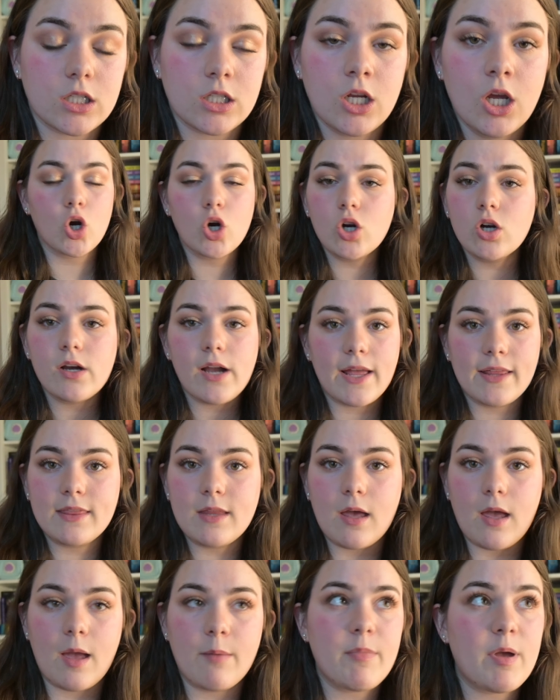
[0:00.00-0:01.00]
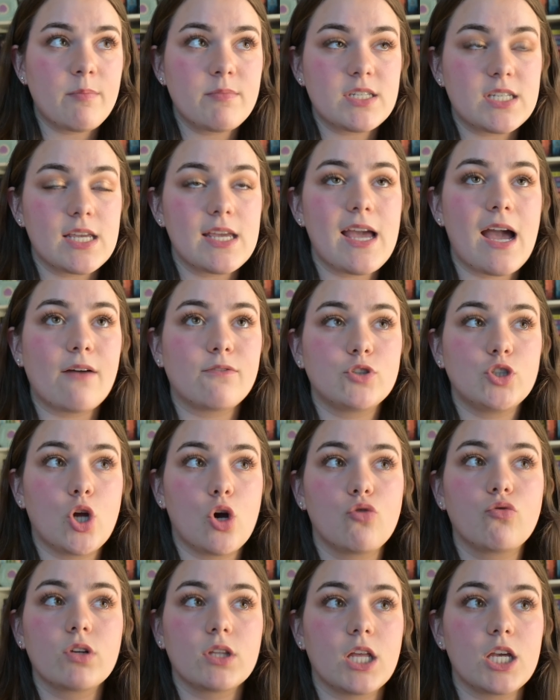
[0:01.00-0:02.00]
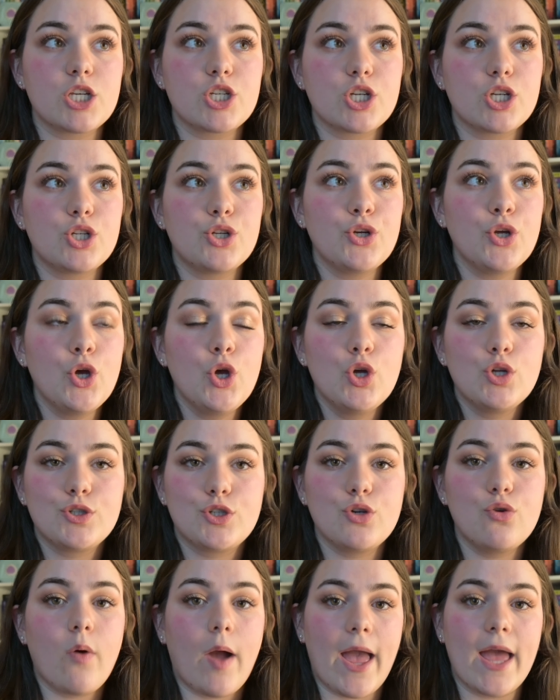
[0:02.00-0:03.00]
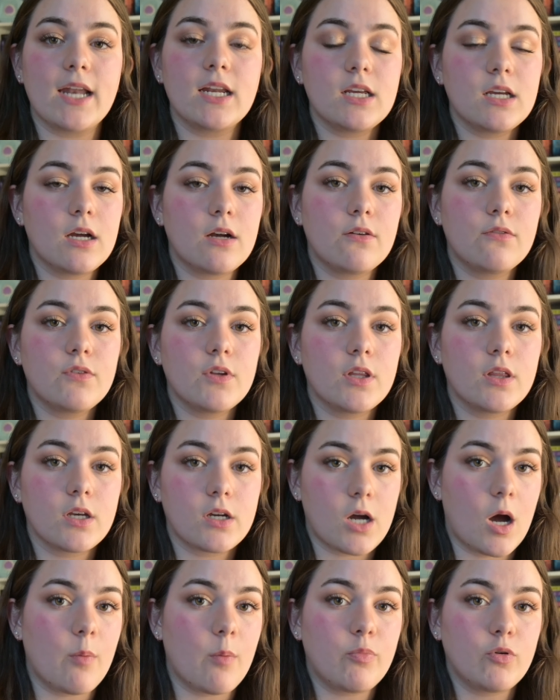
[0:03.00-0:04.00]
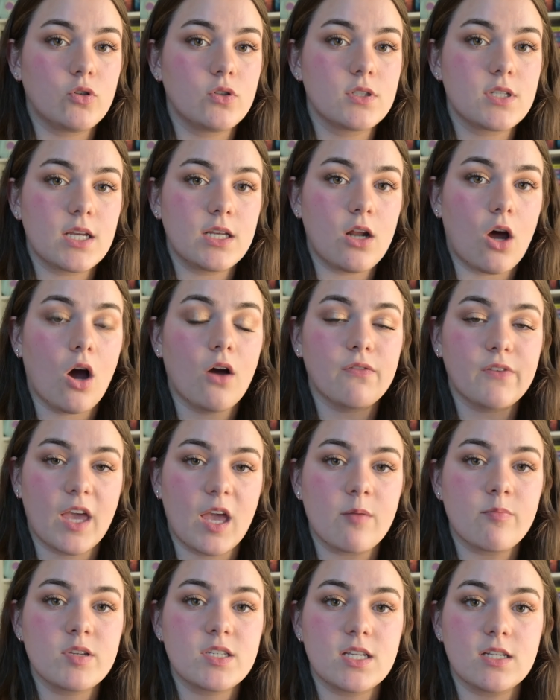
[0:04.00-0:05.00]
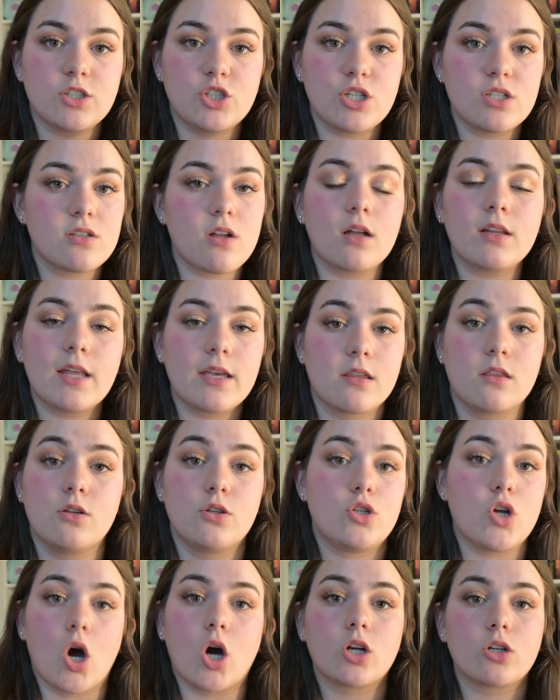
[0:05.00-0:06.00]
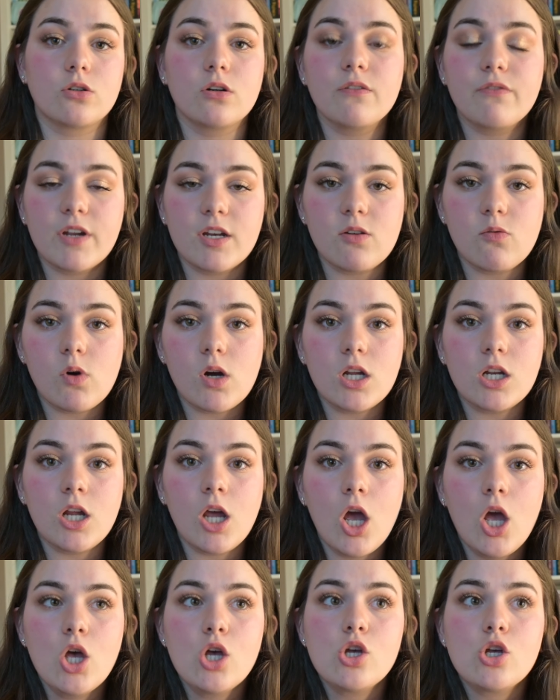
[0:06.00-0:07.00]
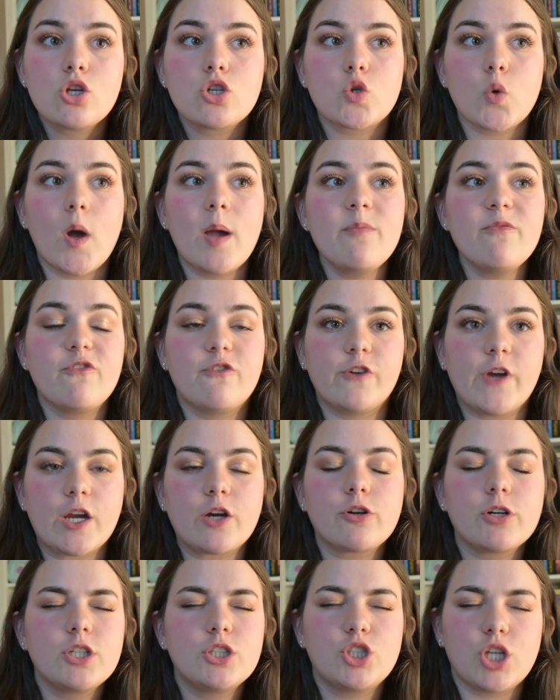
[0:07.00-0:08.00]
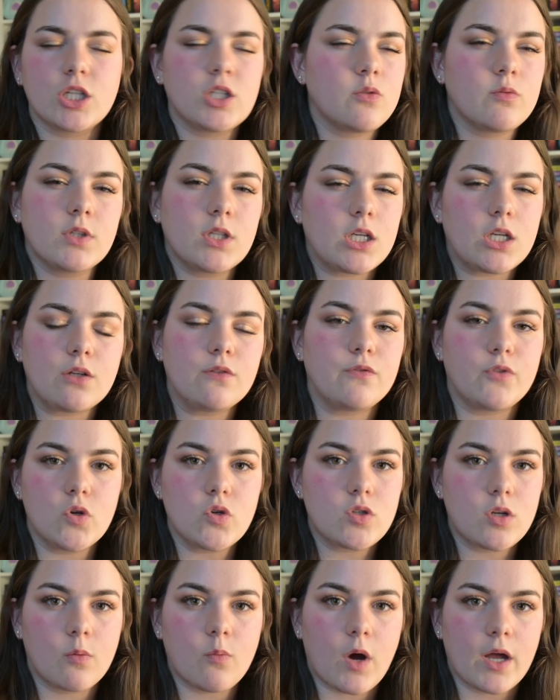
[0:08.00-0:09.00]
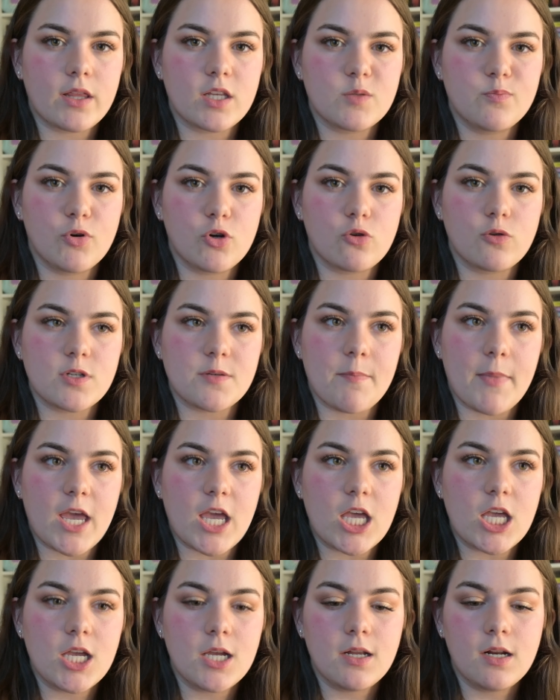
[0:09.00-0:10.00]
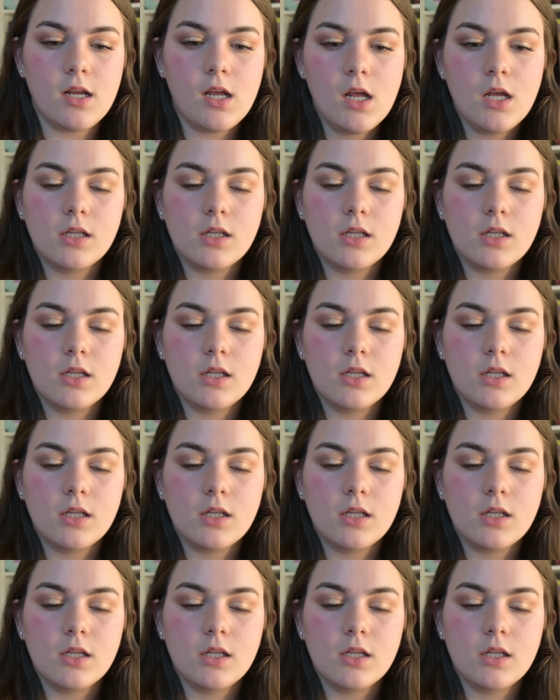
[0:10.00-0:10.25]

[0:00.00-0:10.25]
Her and the MMC have no relation to any of the couples in Off Campus. She's not like the daughter of anyone. So I'm very genuinely confused on why this book was made.